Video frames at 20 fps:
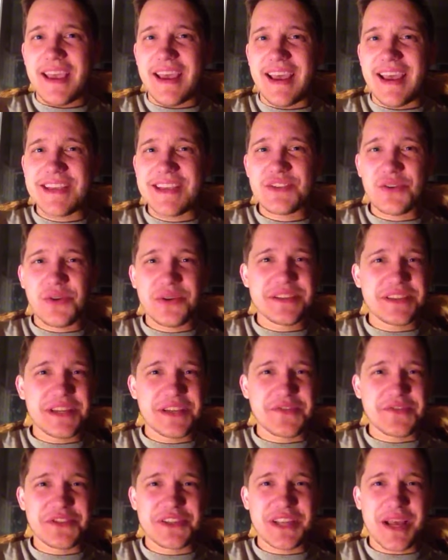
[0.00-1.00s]
As always,
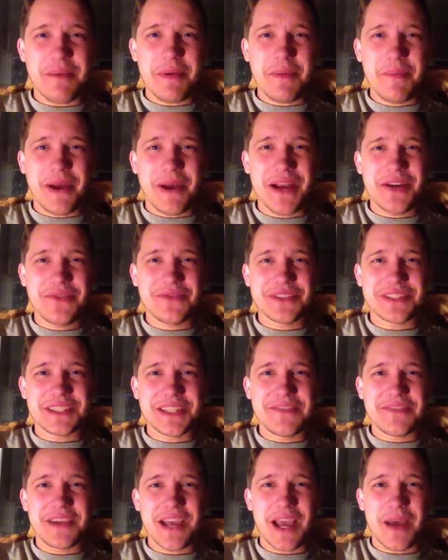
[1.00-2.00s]
thanks for stopping by. Don't forget to
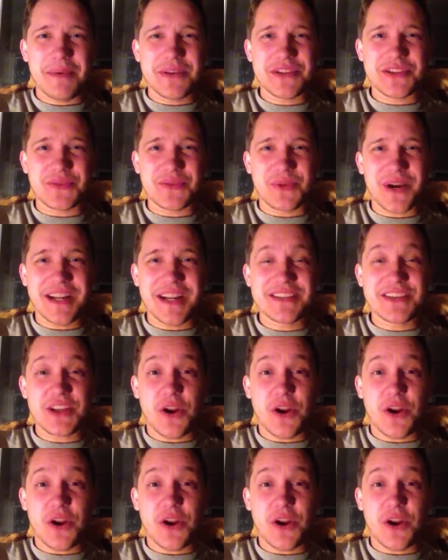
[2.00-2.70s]
leave comments and ratings.